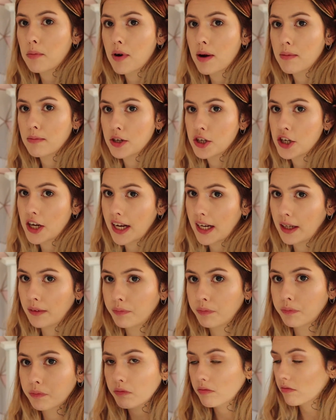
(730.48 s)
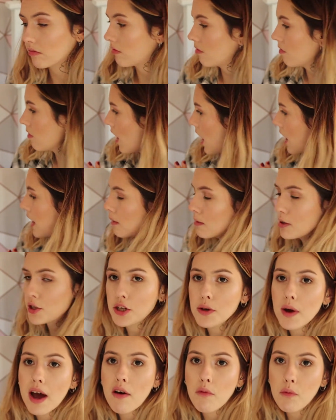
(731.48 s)
prep machine. Now we
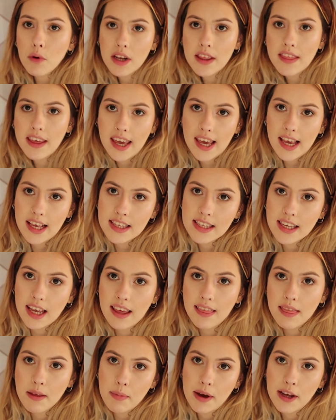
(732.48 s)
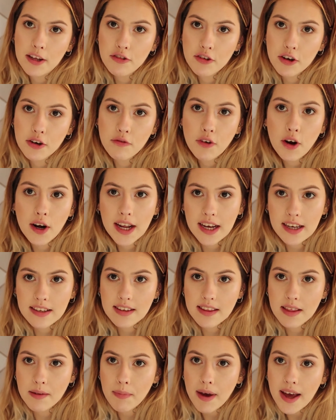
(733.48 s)
do have one of these in the bedroom right next
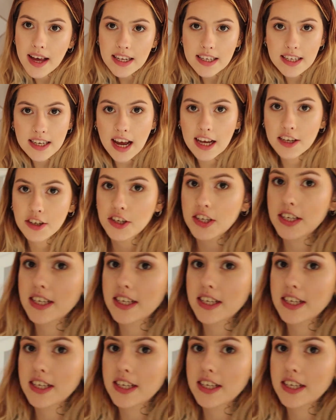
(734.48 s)
to the bed. As you